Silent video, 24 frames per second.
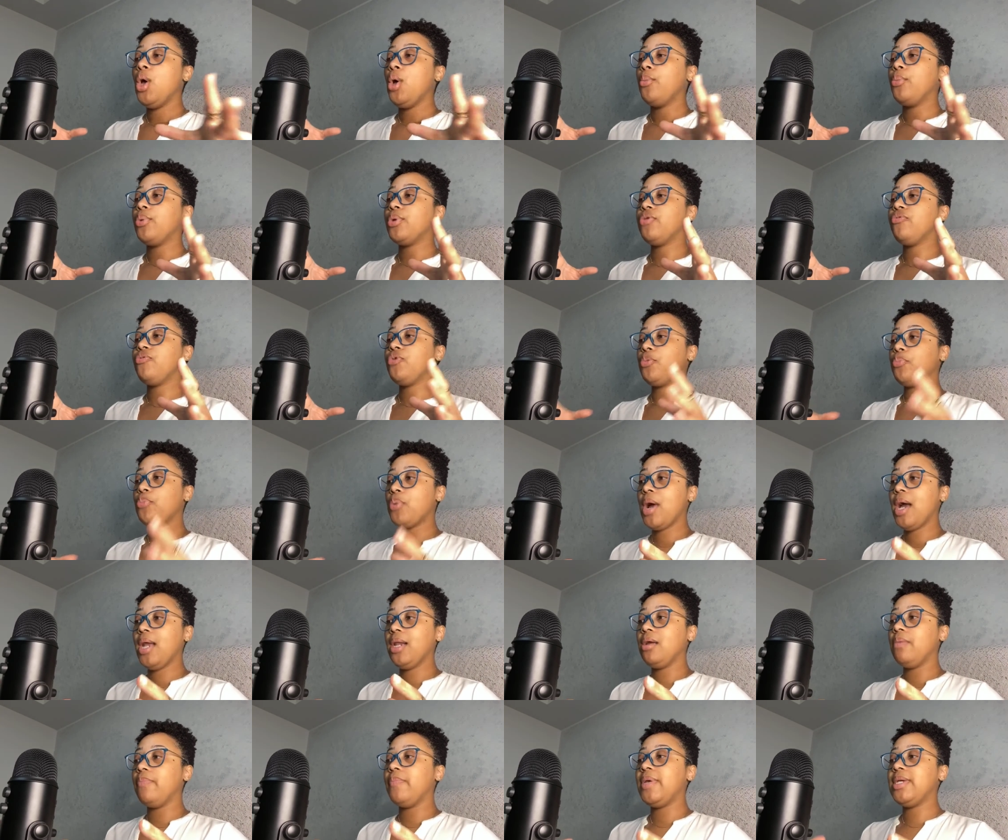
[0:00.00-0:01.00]
But if your
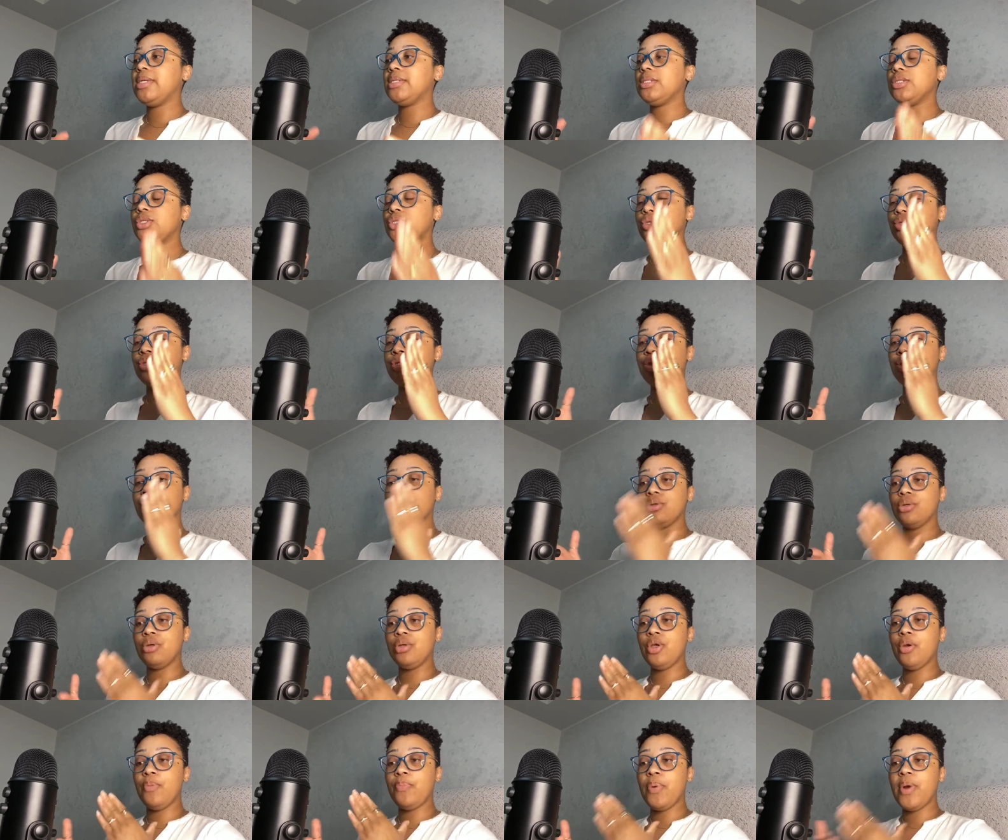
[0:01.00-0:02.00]
product based is your
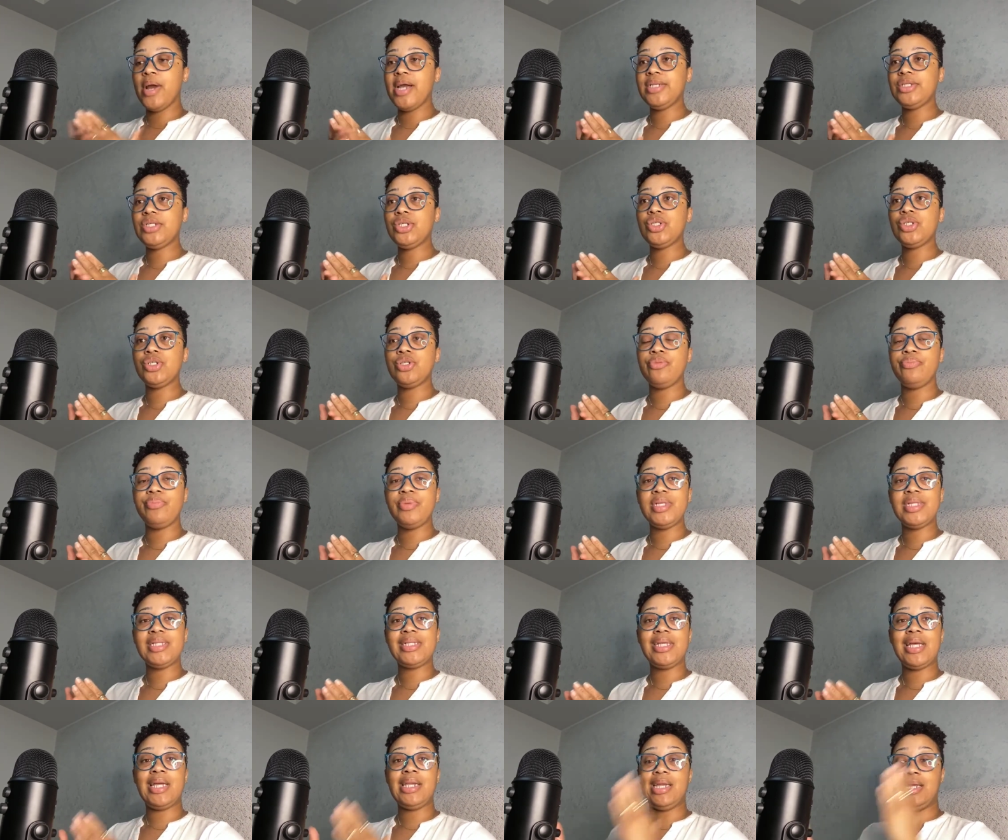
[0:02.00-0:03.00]
your prices should be
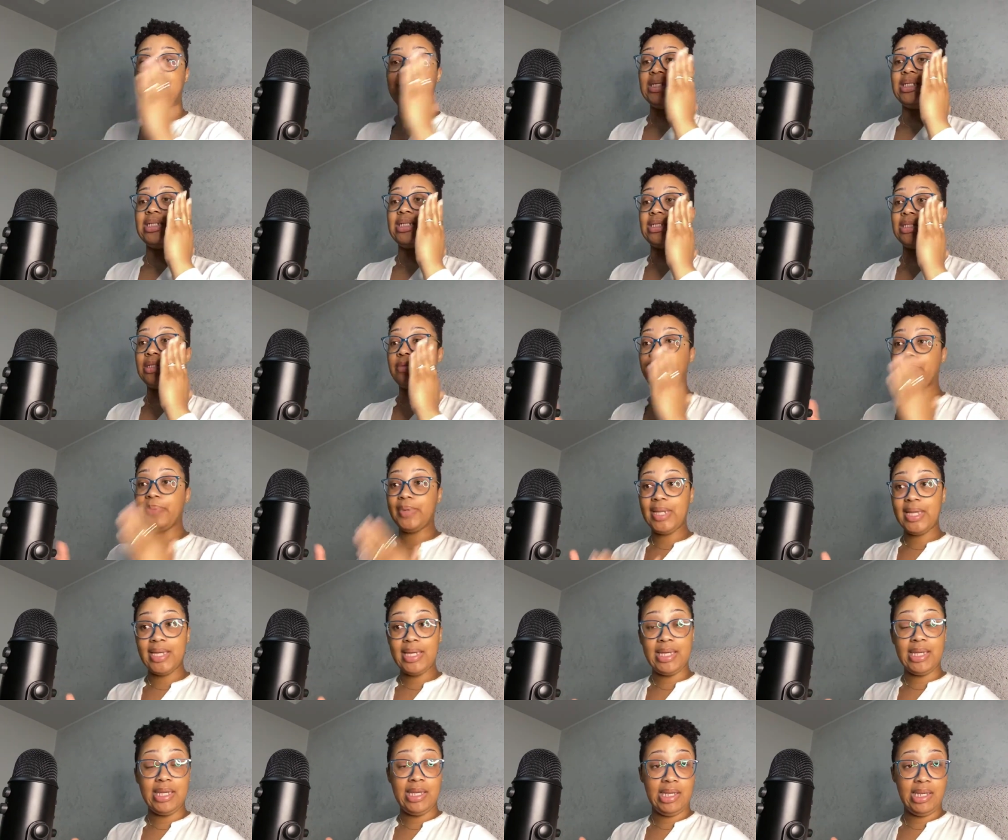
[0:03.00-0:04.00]
set and
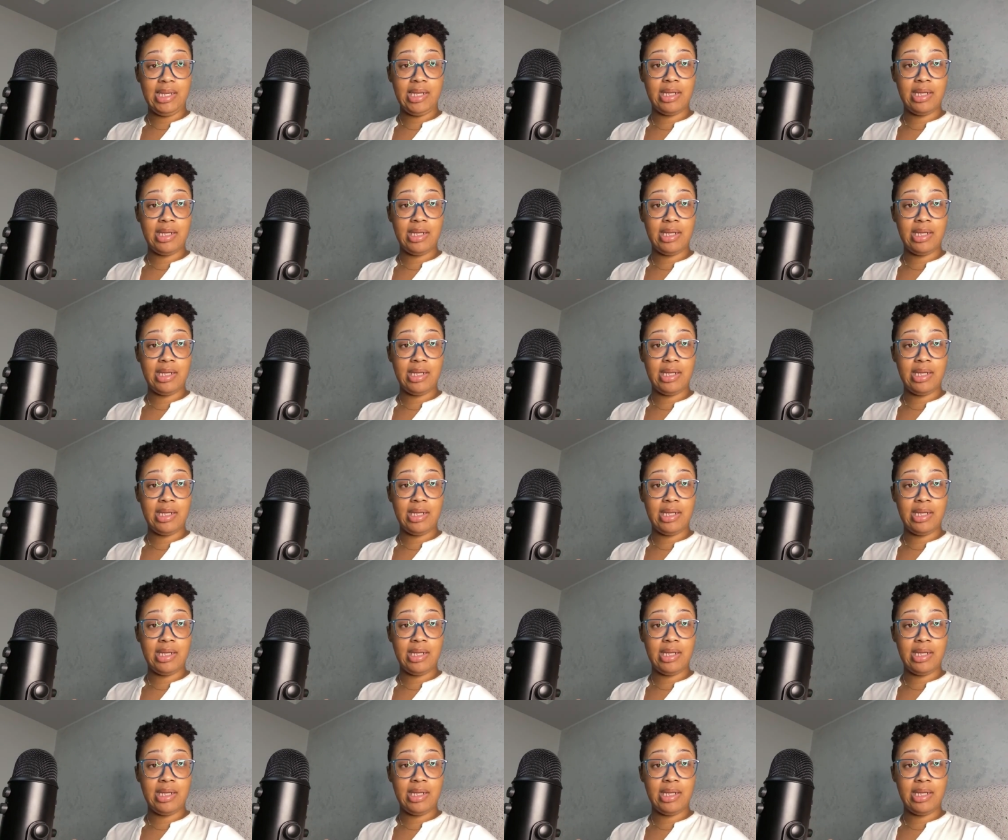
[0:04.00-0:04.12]
displayed.